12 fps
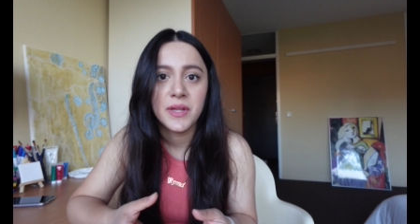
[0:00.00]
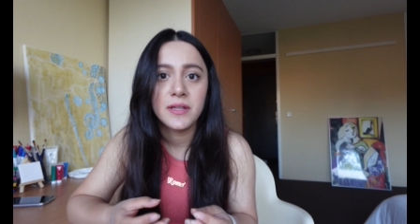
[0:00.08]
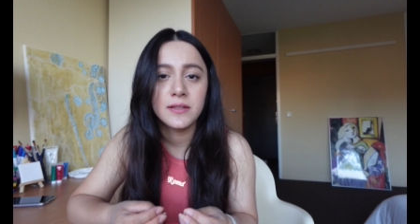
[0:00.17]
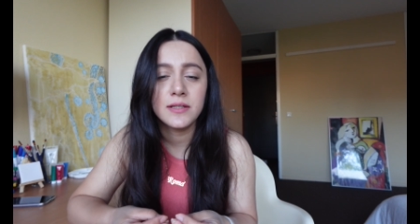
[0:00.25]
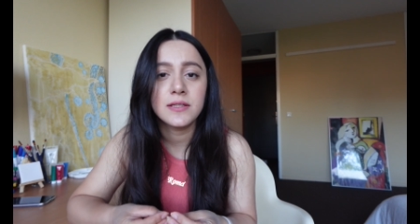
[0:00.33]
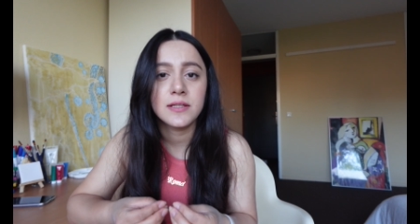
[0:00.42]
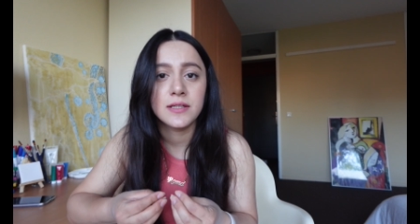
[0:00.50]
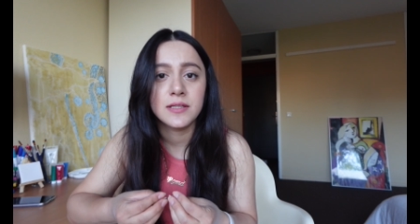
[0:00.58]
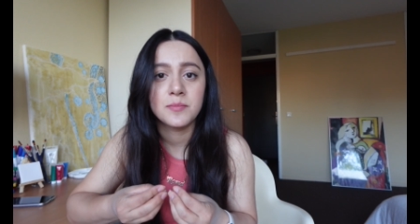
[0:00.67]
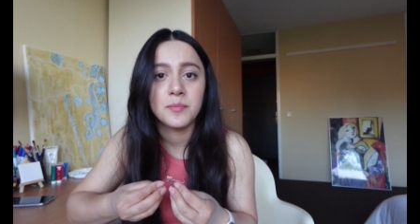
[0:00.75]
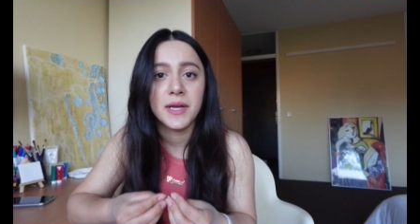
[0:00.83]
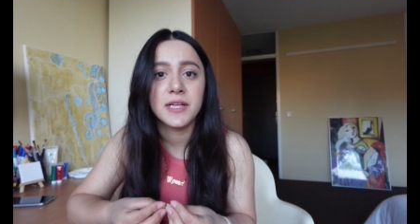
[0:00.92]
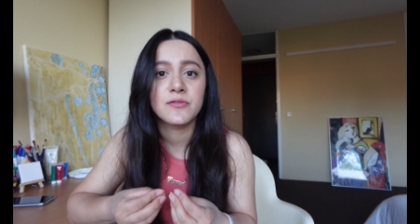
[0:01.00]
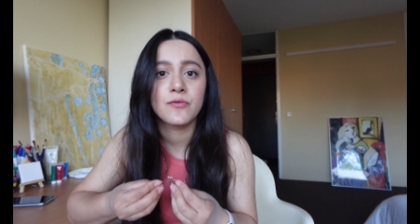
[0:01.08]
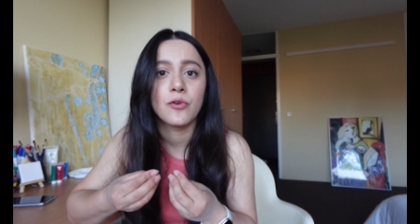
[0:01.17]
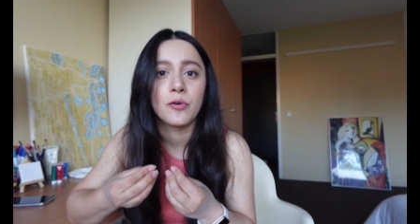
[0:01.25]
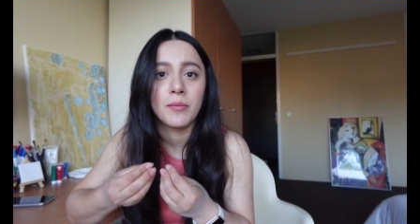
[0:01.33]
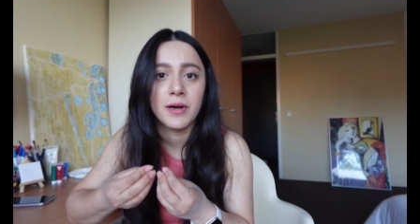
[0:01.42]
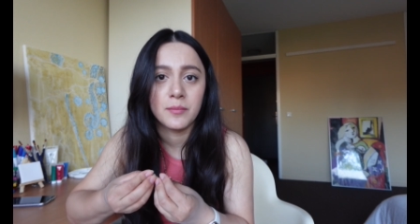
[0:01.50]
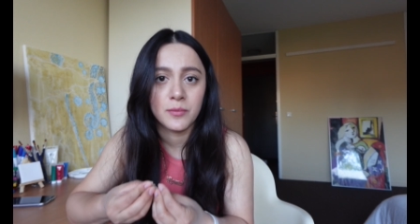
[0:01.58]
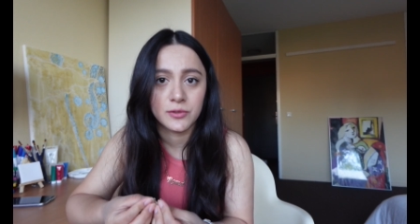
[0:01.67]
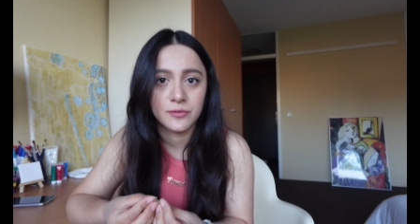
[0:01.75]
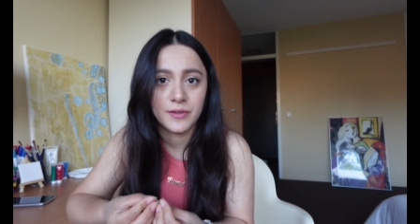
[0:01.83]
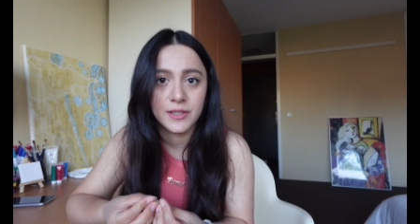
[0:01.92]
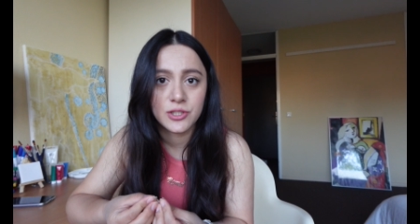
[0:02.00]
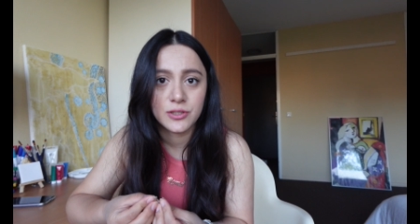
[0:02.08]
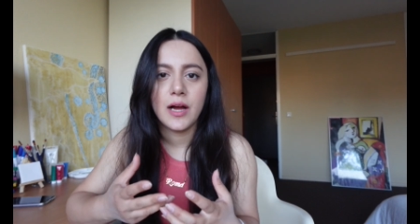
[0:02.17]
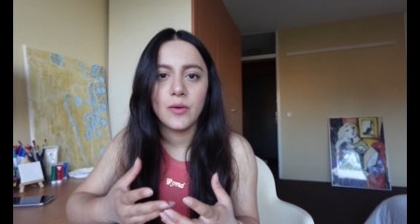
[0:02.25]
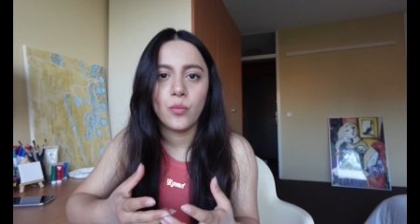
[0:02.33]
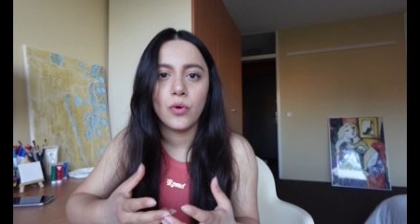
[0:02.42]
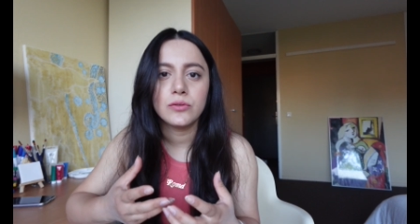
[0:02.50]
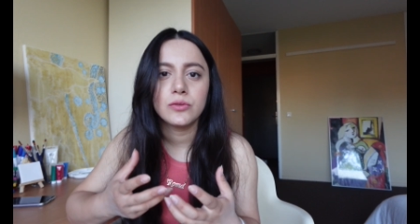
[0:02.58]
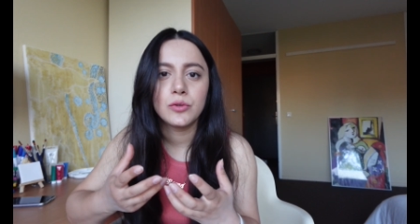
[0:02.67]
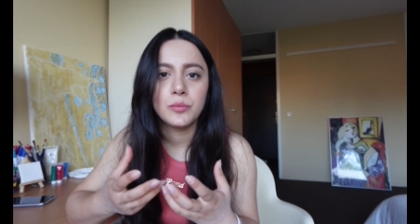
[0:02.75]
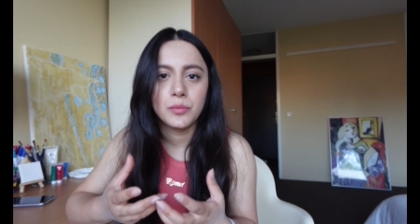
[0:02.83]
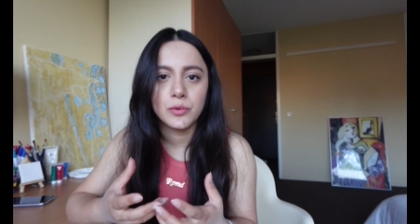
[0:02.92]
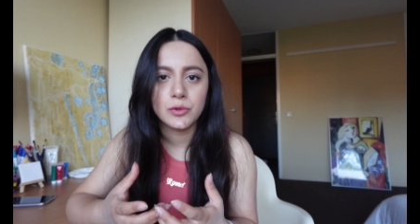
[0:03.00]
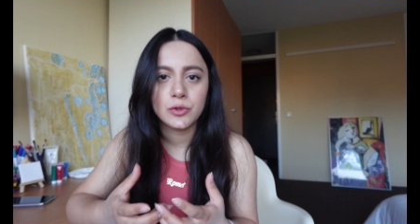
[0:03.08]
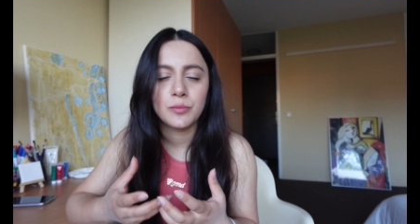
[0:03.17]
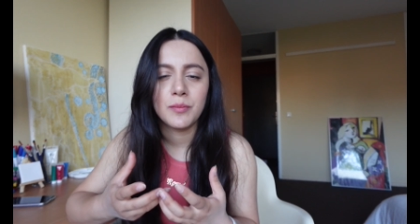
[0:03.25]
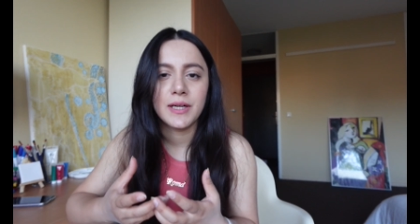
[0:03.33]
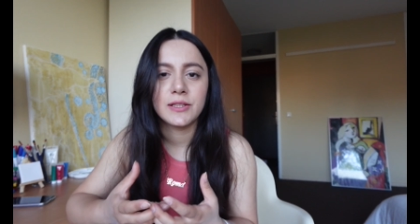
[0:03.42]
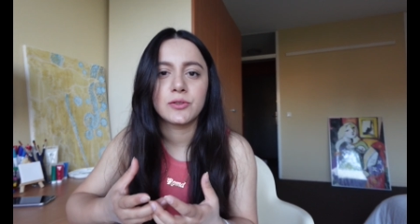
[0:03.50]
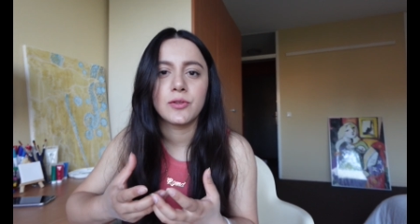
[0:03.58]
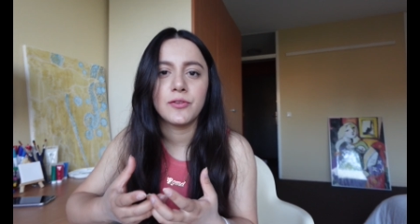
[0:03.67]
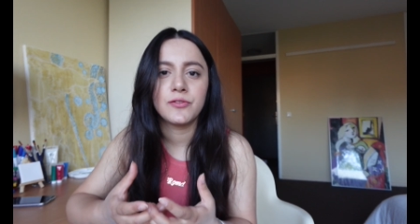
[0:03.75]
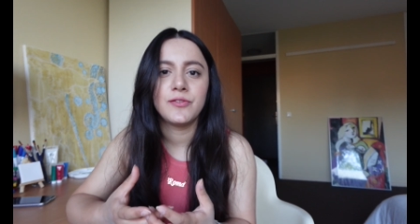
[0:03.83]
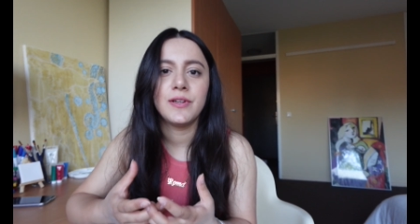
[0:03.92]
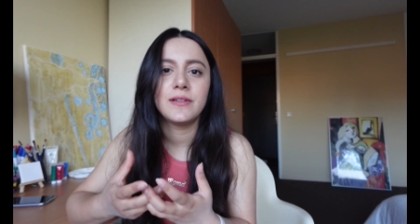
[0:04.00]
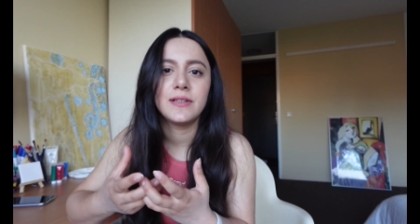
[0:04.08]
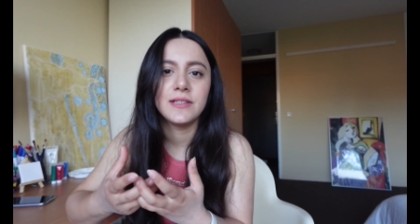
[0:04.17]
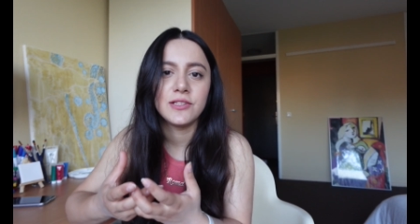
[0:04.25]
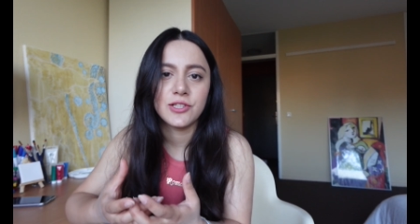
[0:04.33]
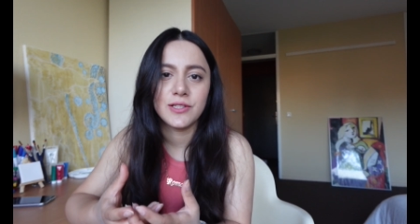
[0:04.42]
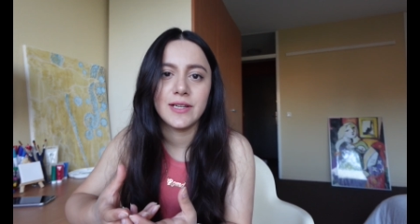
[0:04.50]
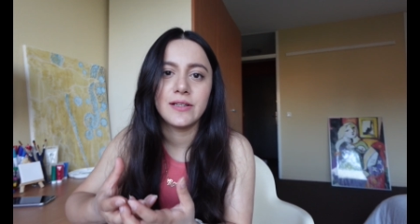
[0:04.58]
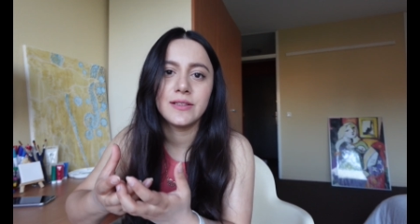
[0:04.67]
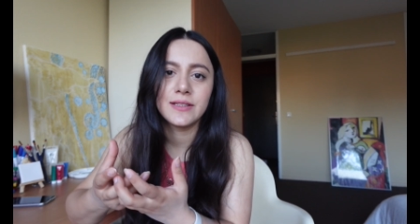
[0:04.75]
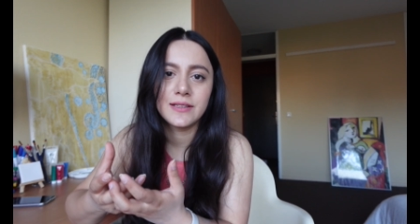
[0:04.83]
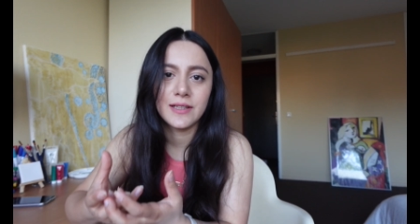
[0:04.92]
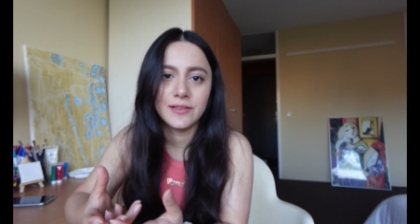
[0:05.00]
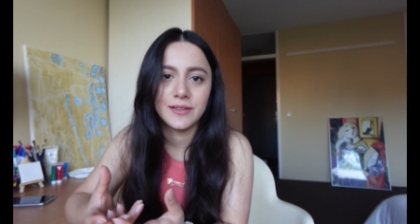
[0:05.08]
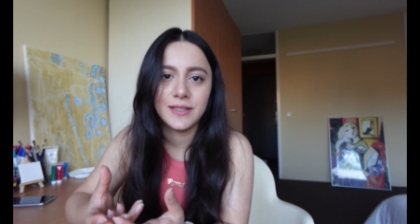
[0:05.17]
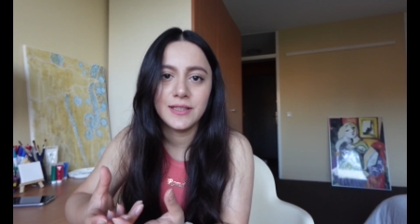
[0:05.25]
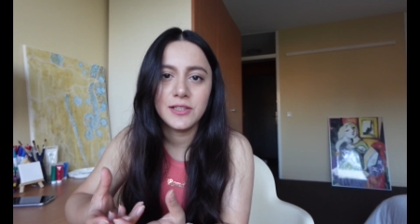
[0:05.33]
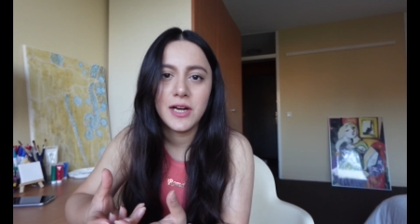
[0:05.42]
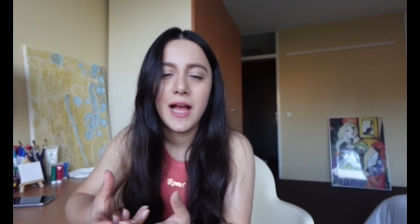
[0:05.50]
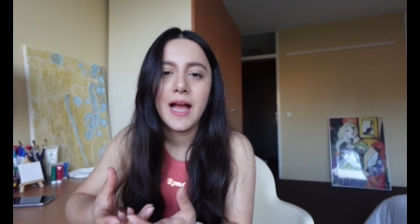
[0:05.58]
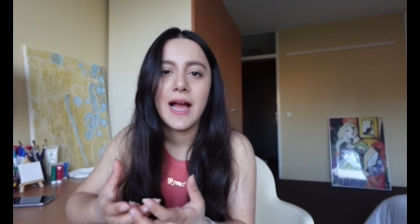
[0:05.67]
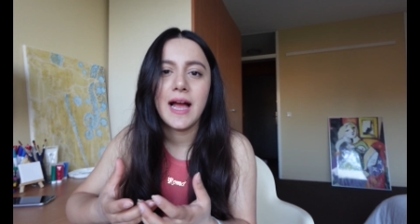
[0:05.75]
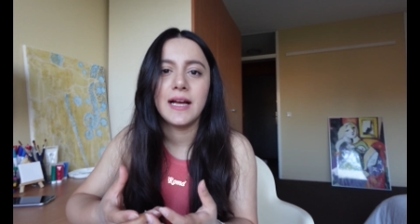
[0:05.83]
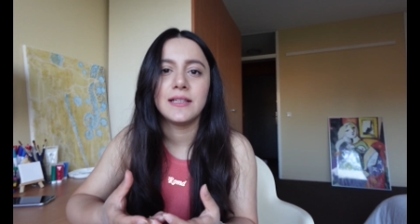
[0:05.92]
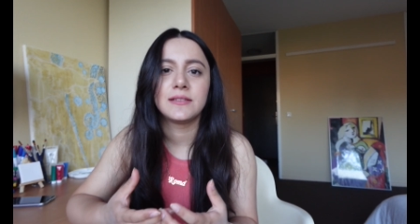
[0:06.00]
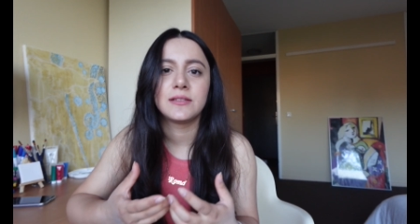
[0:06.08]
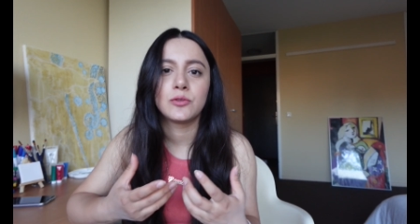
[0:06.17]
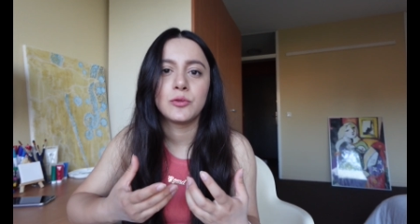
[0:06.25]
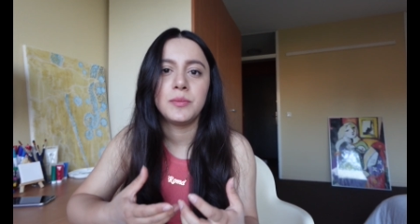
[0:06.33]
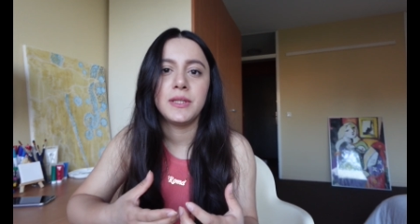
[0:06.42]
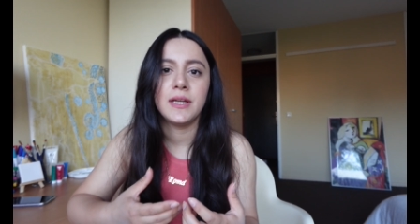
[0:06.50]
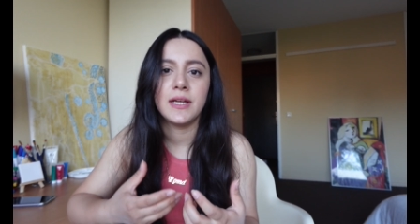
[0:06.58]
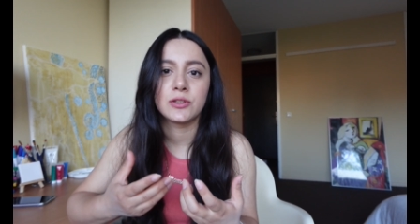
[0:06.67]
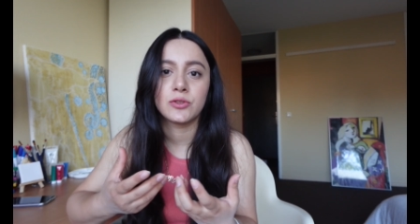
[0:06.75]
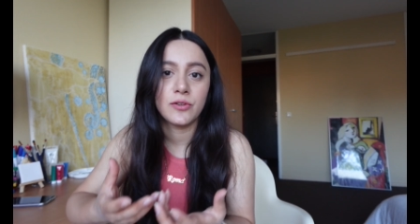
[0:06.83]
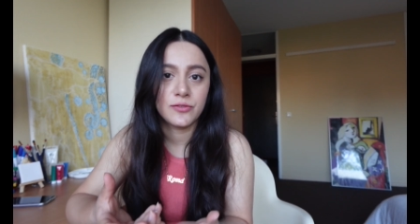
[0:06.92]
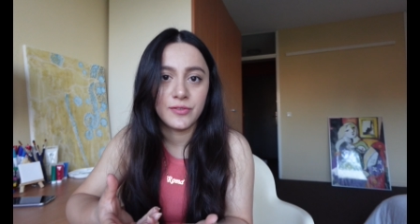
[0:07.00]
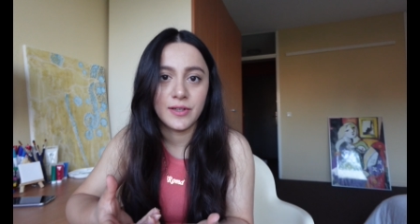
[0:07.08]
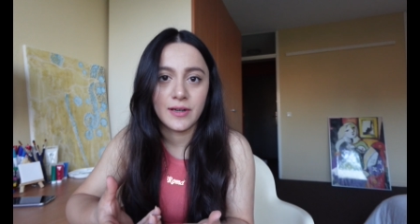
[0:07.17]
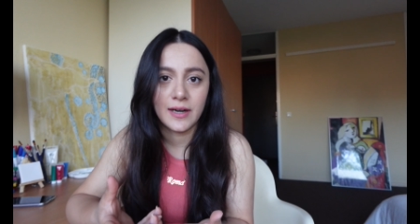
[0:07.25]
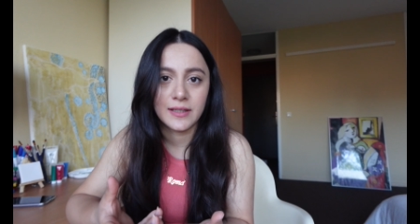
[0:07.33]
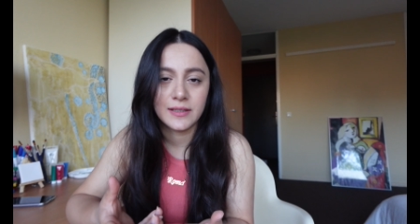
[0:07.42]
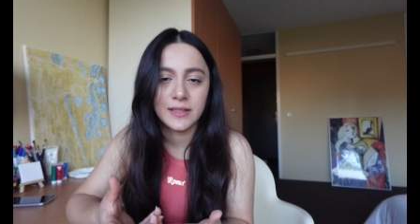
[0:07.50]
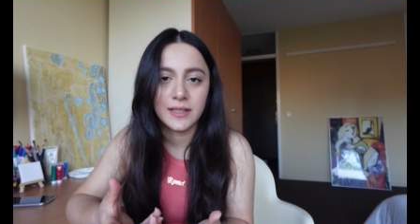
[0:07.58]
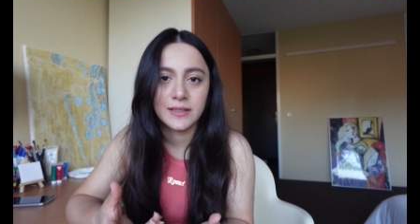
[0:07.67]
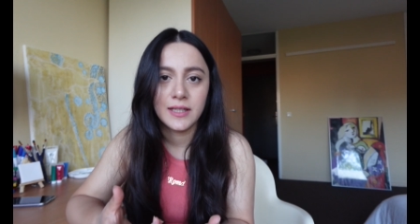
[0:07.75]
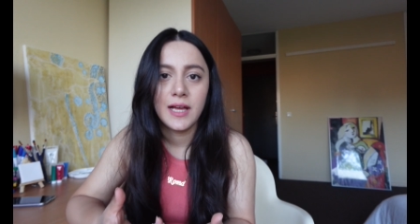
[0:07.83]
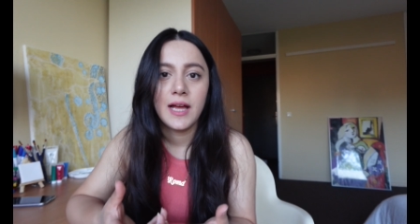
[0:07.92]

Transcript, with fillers: This is based for my motivation. I want to boost my software engineering career and to be a software architect.